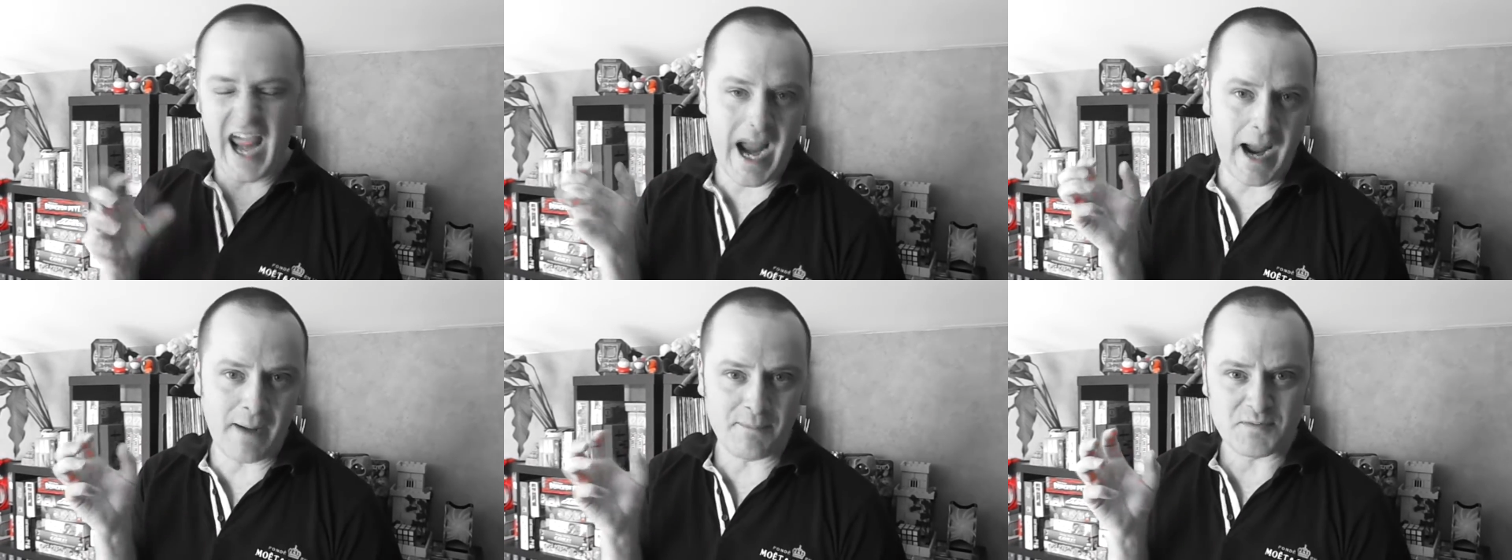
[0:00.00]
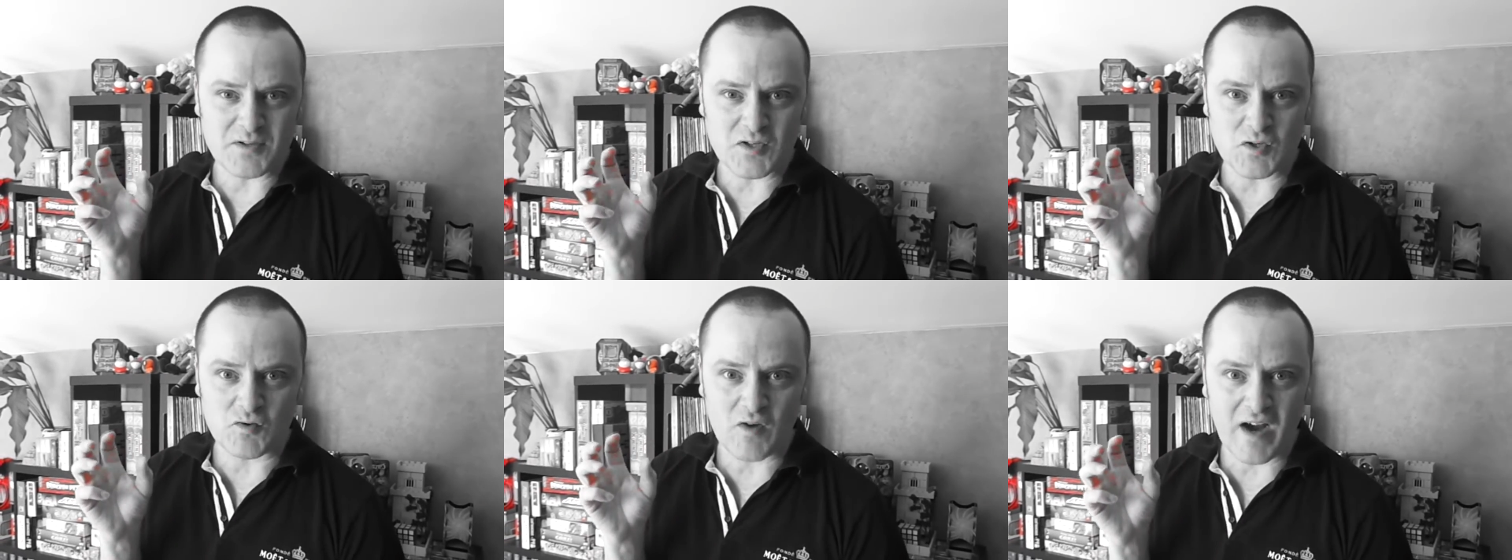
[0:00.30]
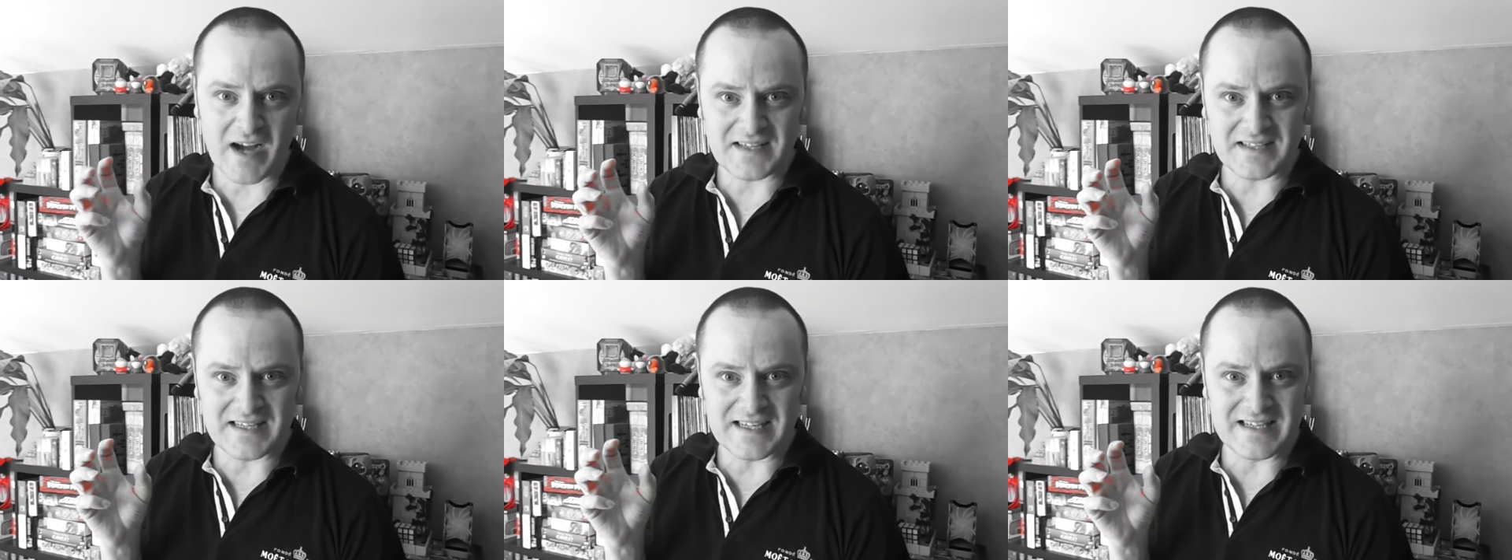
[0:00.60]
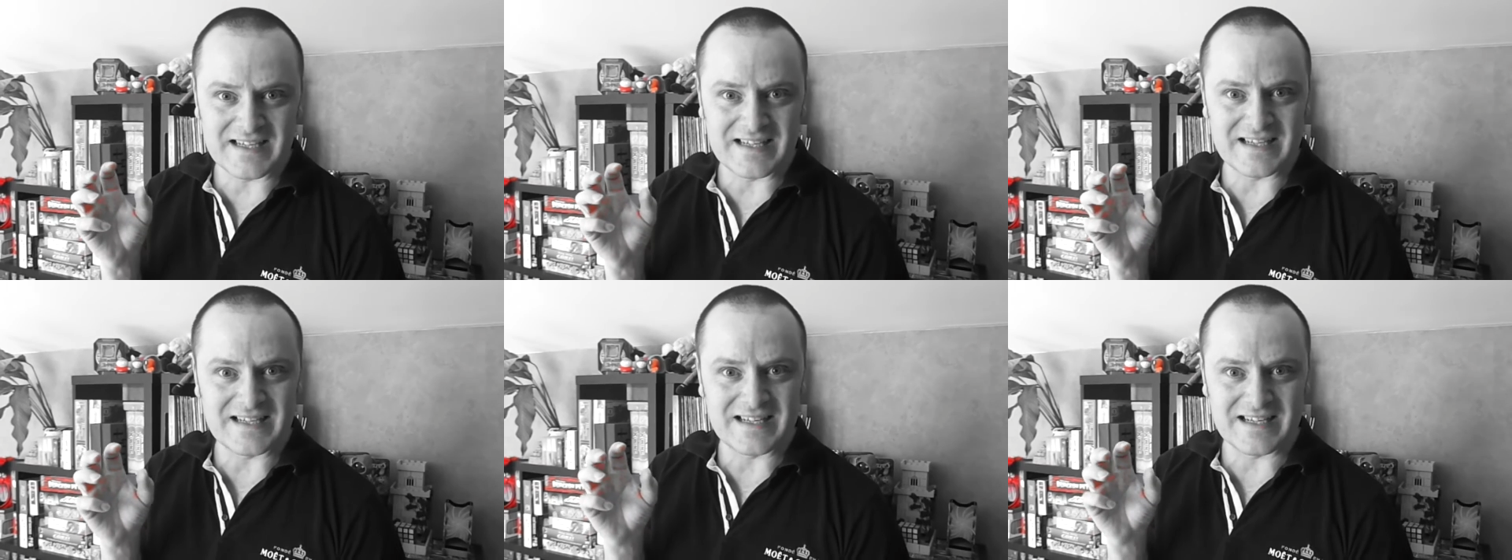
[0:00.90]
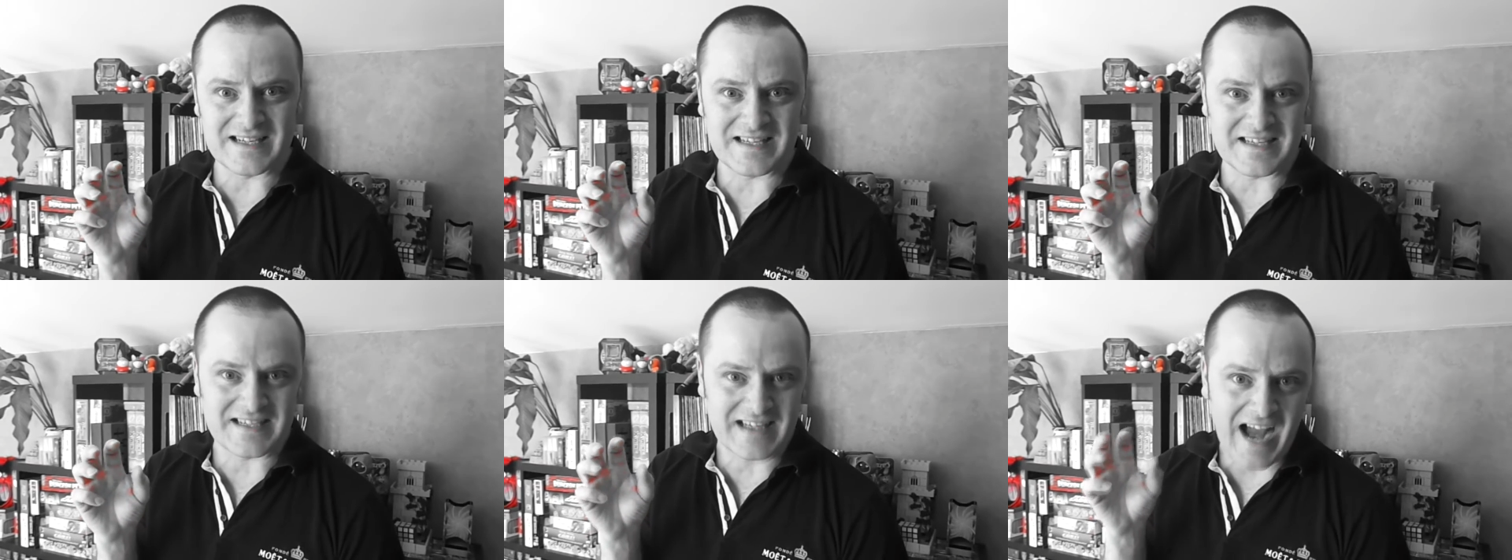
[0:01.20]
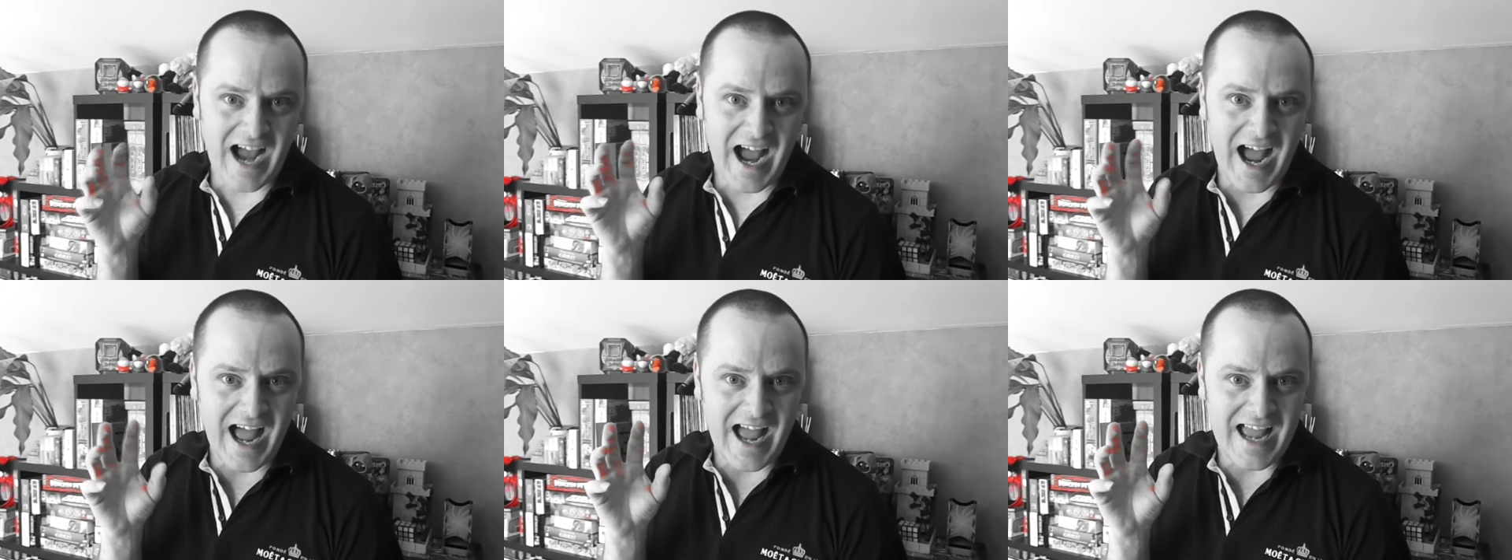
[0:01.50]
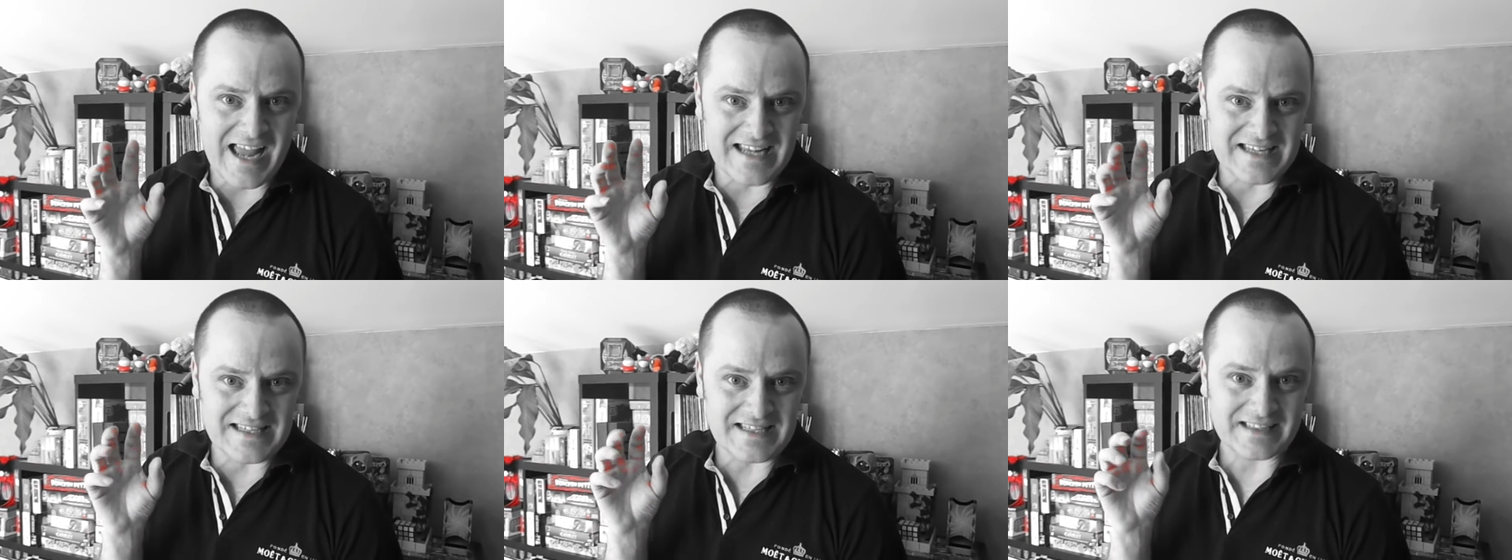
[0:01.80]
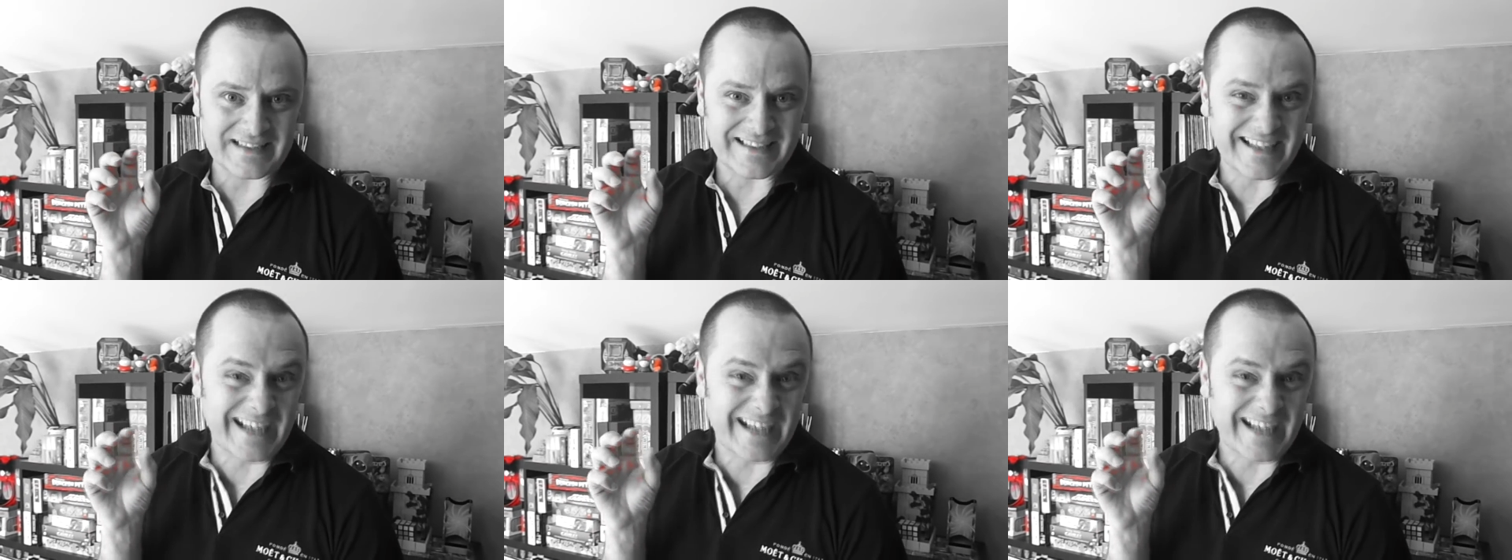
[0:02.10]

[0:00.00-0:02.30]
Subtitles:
abstract in disguise.